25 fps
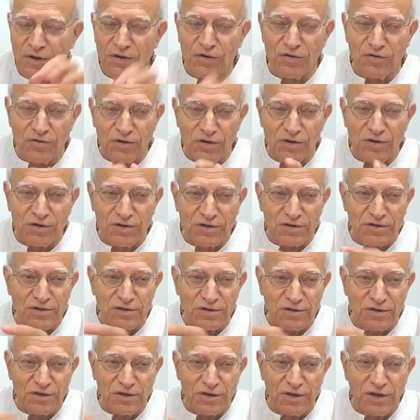You see, this
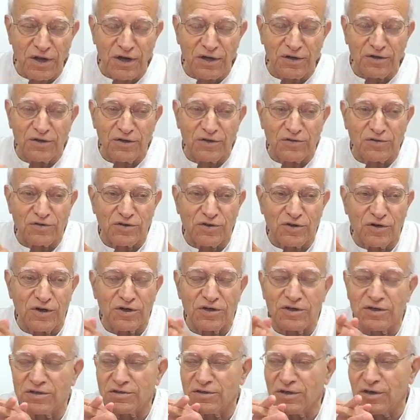
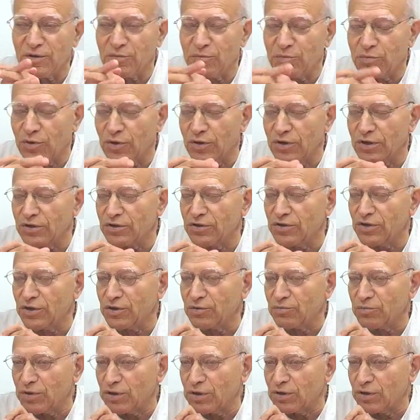third is an important
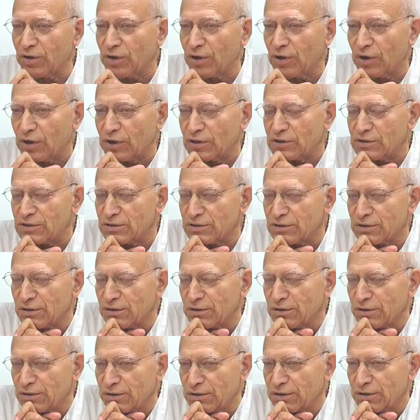thing, because
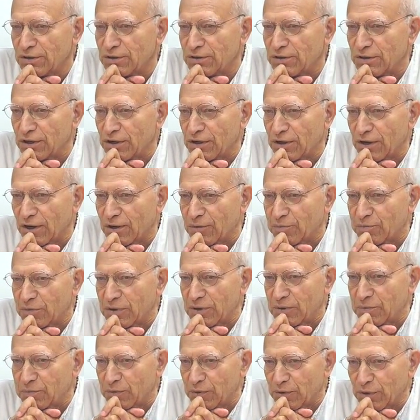there are
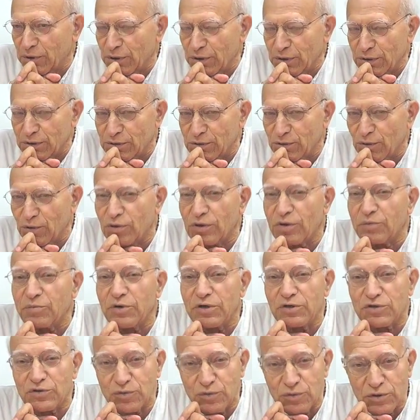people who
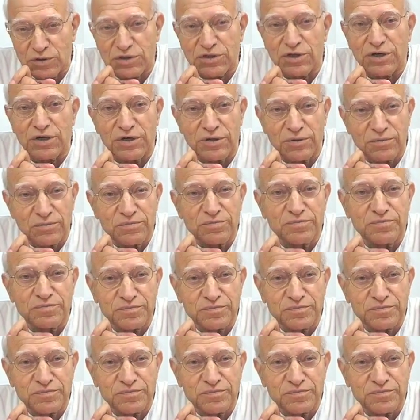commit suicide,